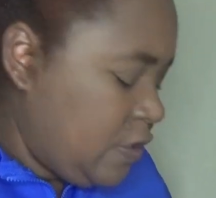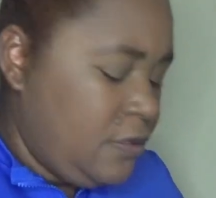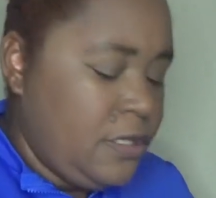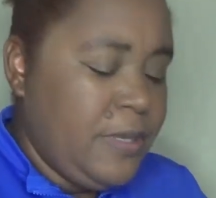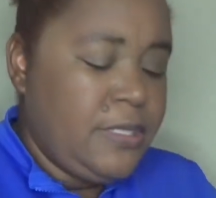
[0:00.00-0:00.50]

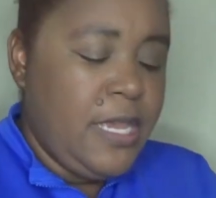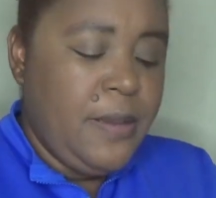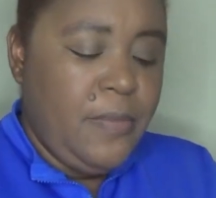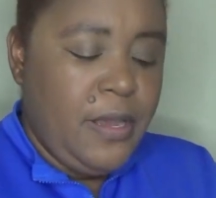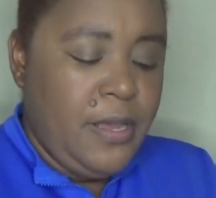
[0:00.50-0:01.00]
So I'm gonna
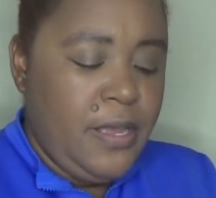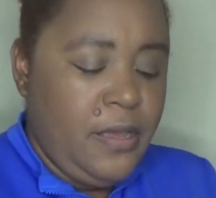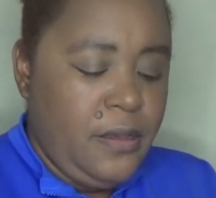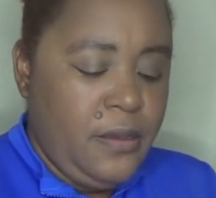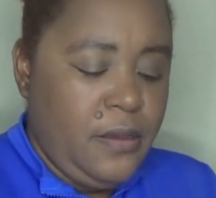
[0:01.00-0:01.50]
take my
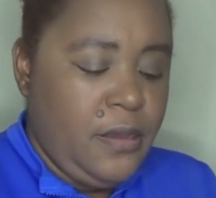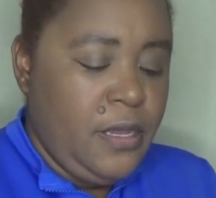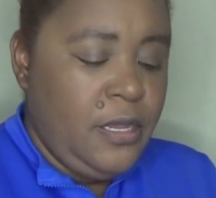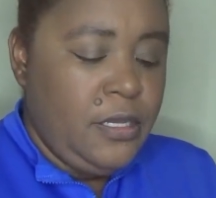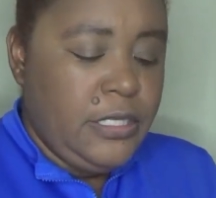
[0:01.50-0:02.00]

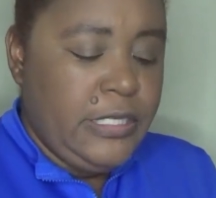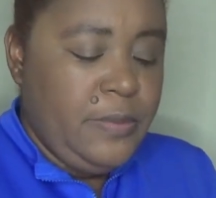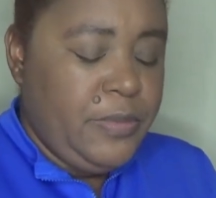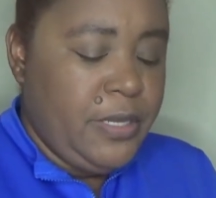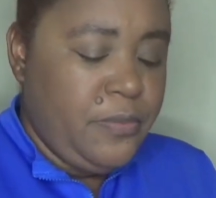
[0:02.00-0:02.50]

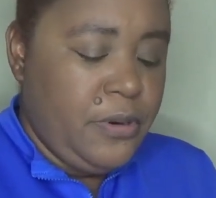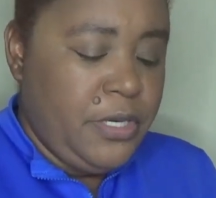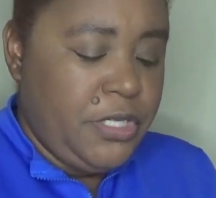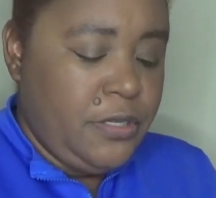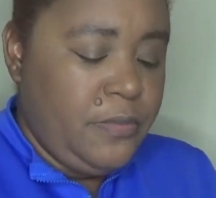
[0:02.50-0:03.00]
stippling
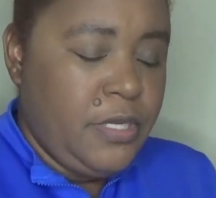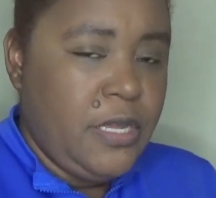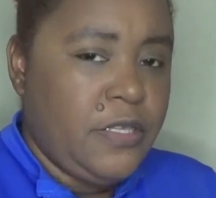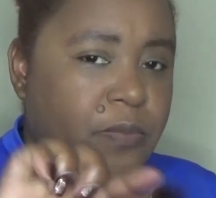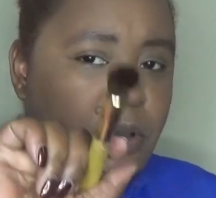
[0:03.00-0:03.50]
brush, I'm
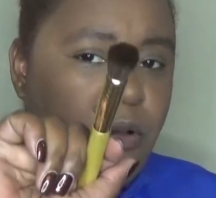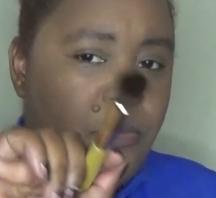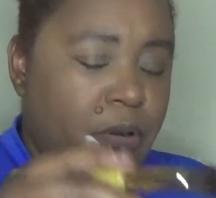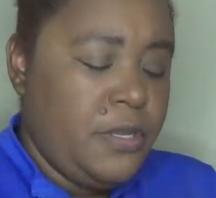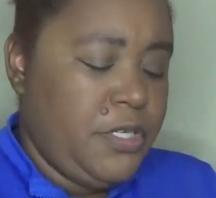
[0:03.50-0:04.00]
taking a small
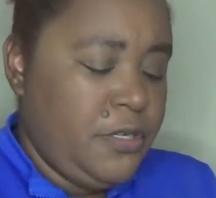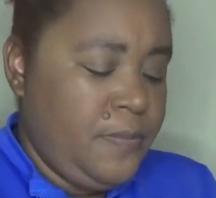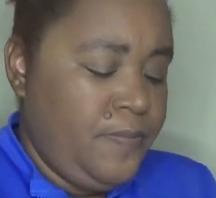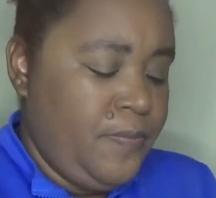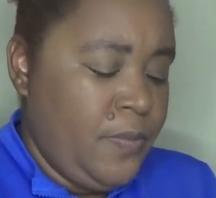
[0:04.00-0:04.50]
brush
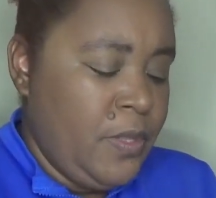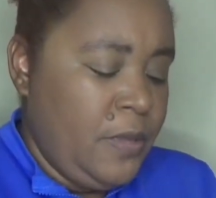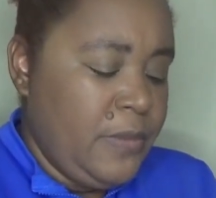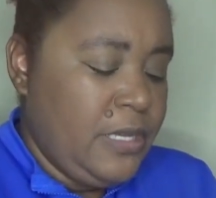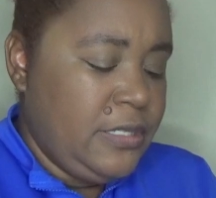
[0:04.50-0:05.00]

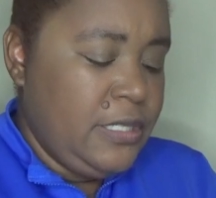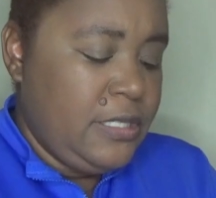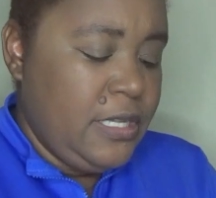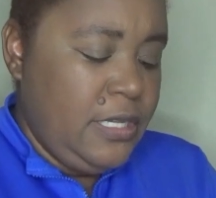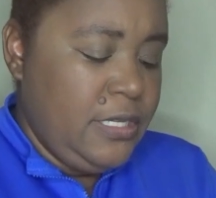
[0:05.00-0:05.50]
because
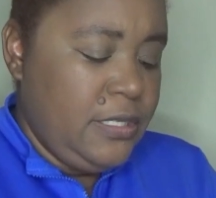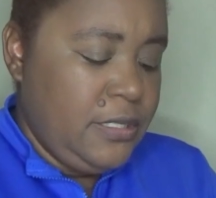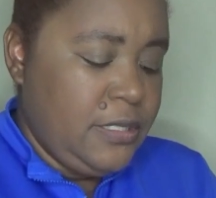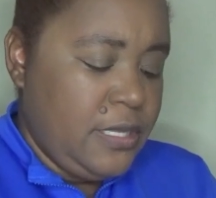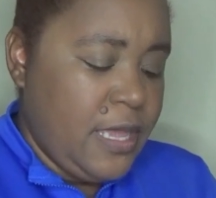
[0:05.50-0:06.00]
this
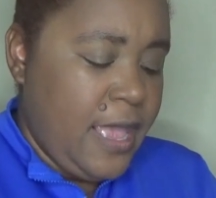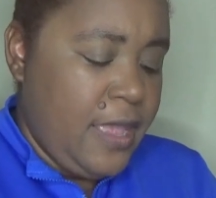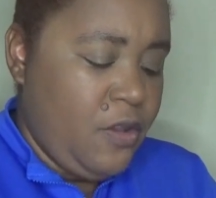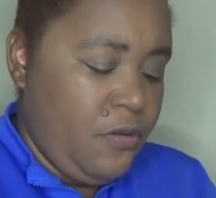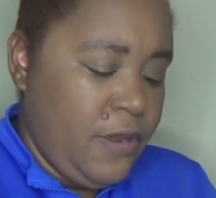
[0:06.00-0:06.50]
is
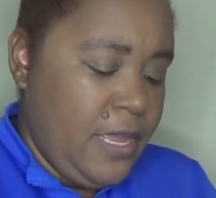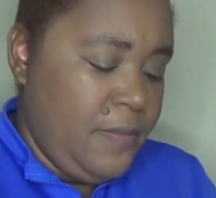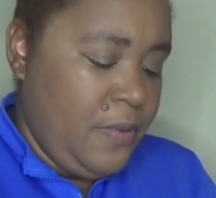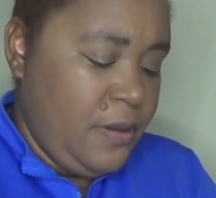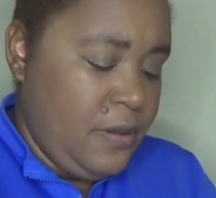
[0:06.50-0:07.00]
a
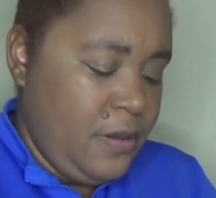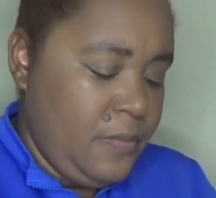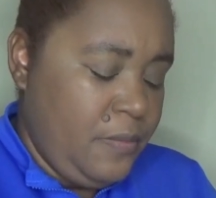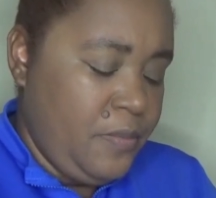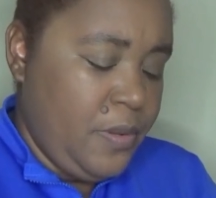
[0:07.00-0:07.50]
cream
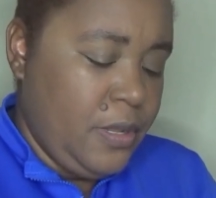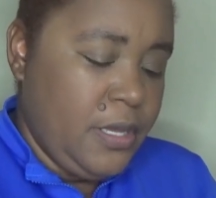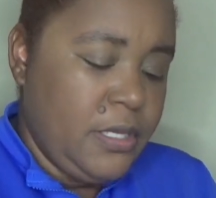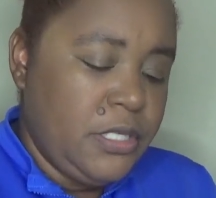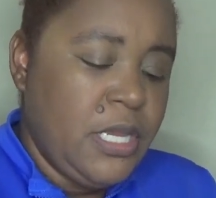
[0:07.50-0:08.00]

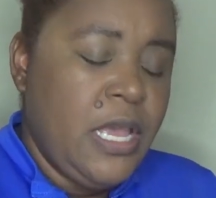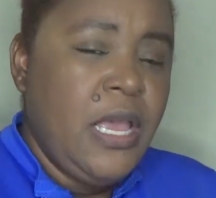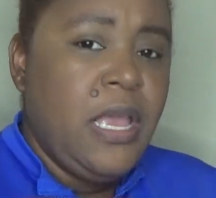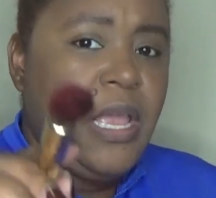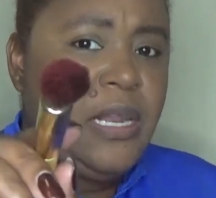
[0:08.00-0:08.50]
blush
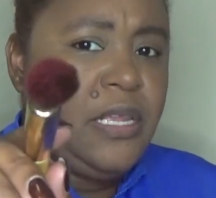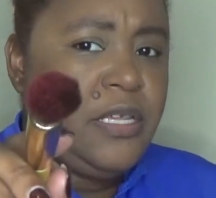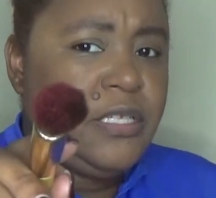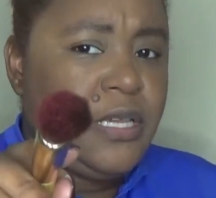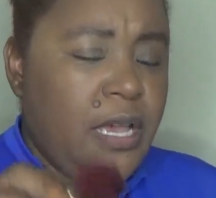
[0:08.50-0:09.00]
and it
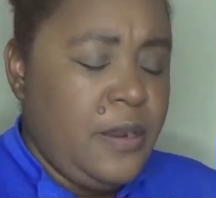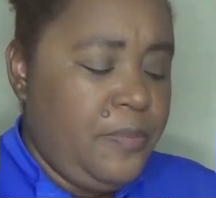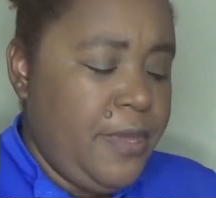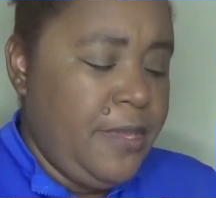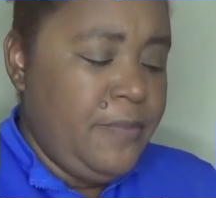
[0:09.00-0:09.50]
is kind
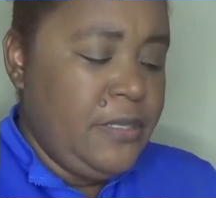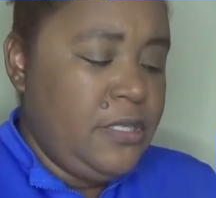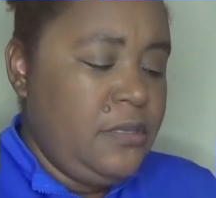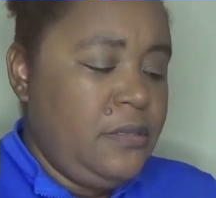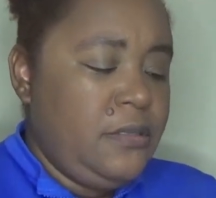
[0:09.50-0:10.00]
of
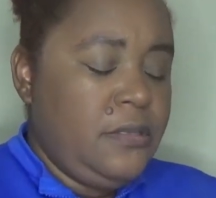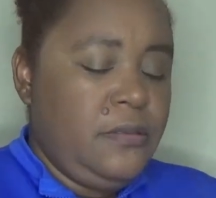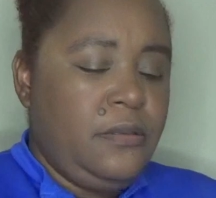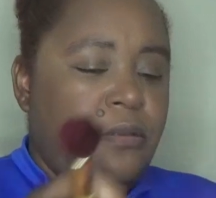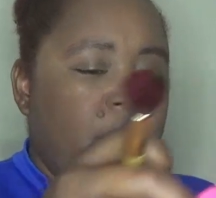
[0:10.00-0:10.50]
pigmented.
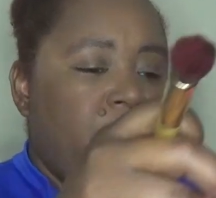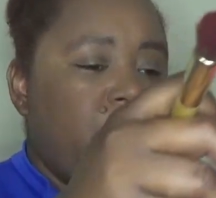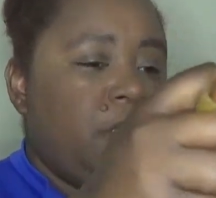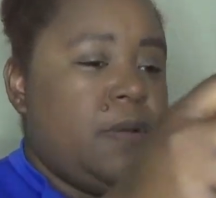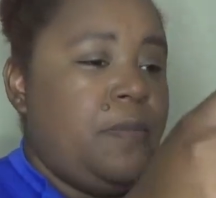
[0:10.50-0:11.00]

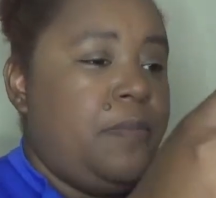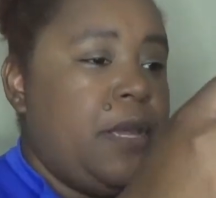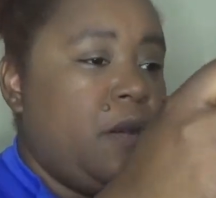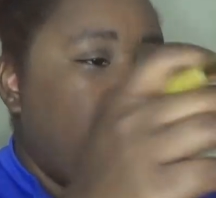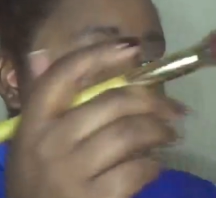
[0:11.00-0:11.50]
Use my
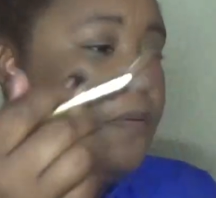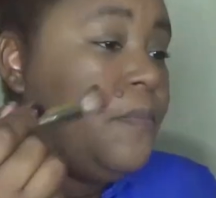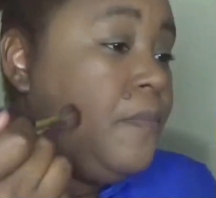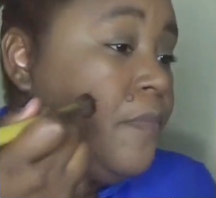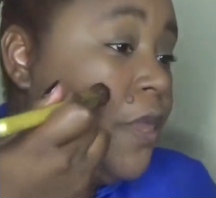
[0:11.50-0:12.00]
bigger
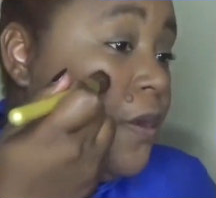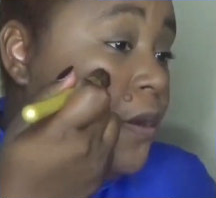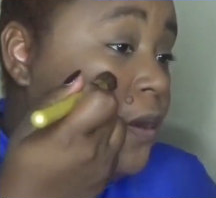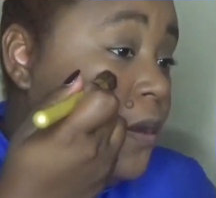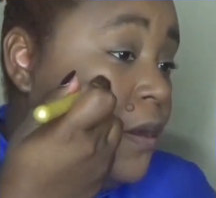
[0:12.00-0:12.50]
mirror.